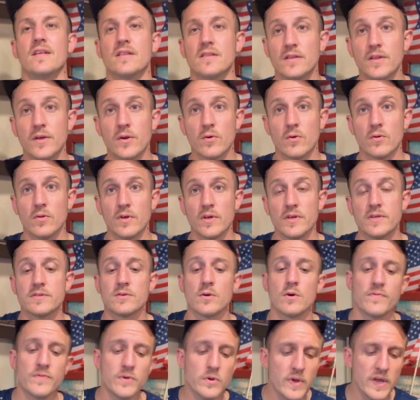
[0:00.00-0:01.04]
Literally.
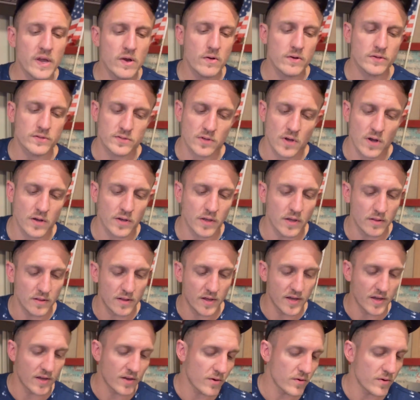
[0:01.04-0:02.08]
So if you hear a song you
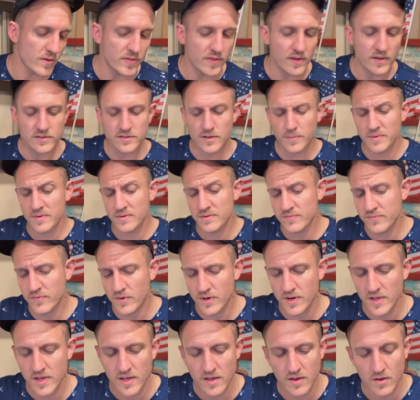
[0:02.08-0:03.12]
like, or you think something's
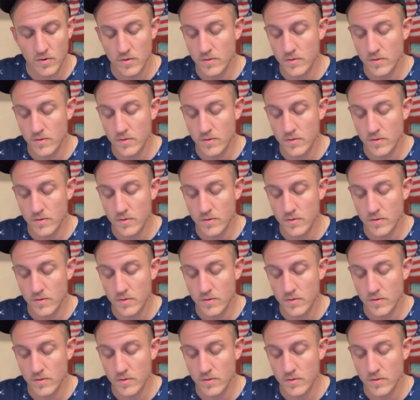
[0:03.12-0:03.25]
funny,